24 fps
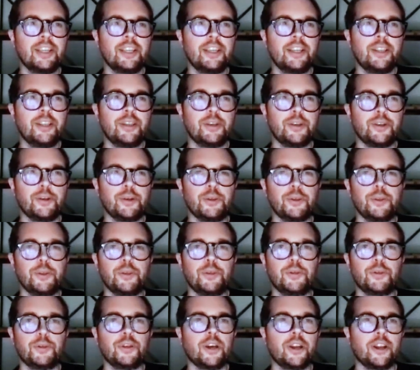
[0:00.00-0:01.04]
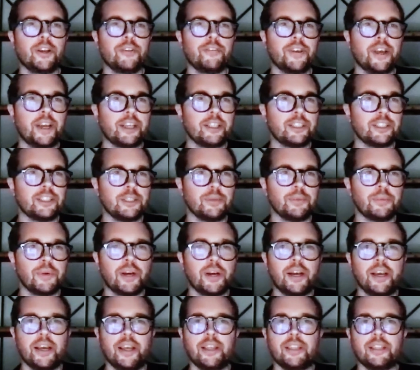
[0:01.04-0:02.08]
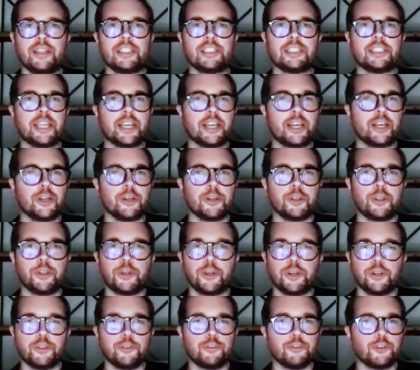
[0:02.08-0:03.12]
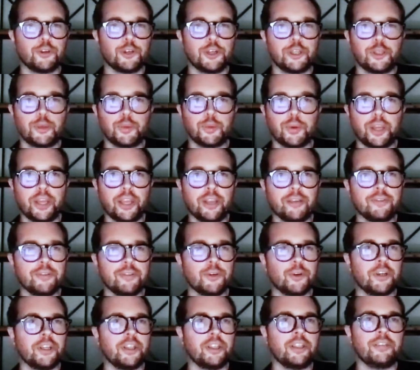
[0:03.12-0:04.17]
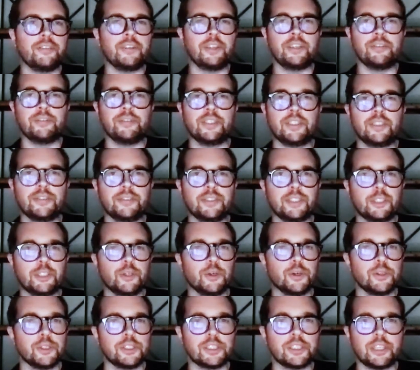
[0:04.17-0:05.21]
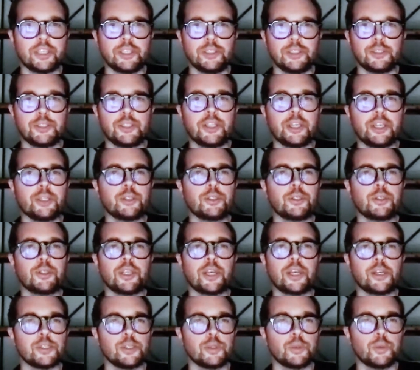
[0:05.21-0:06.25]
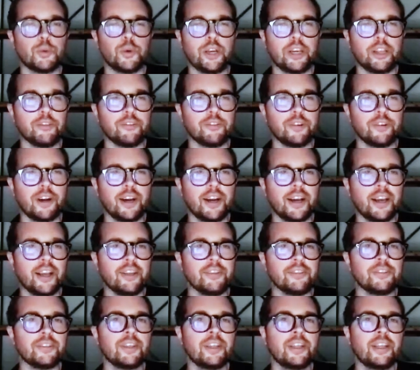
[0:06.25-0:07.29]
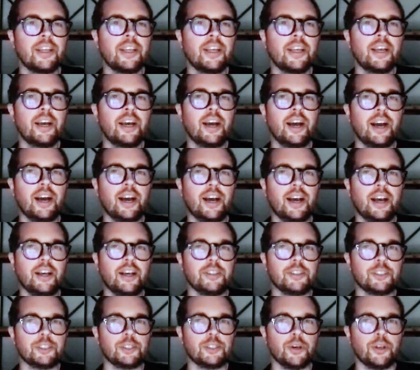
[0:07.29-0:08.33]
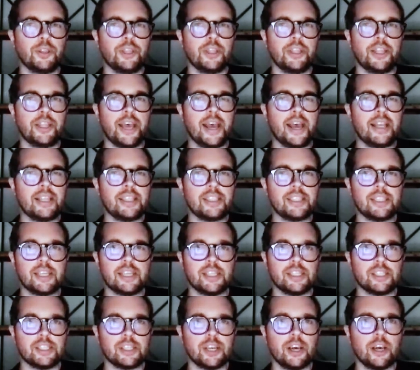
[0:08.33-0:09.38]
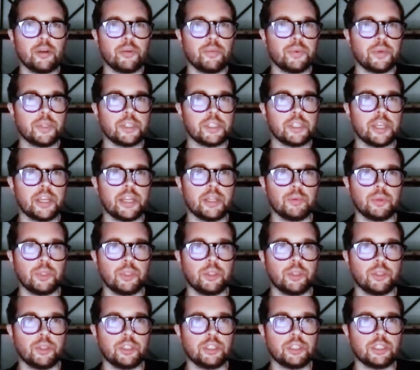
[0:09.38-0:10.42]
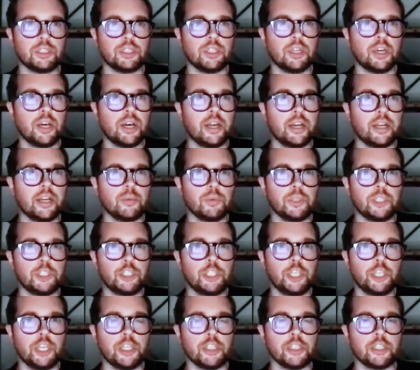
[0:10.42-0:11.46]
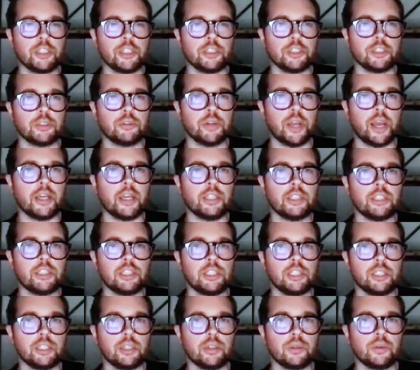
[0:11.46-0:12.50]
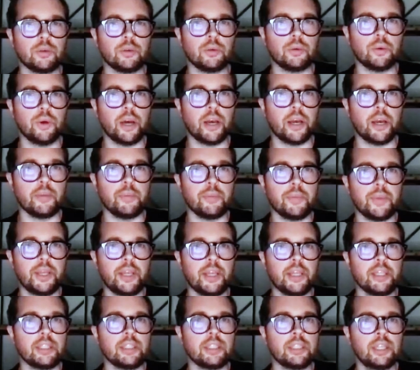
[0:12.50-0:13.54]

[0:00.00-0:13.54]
you're not affected by the second, third, fourth wave, or even if it goes into like 2025. So in that sense, 100% we learned a lot and we changed our strategy quite a bit,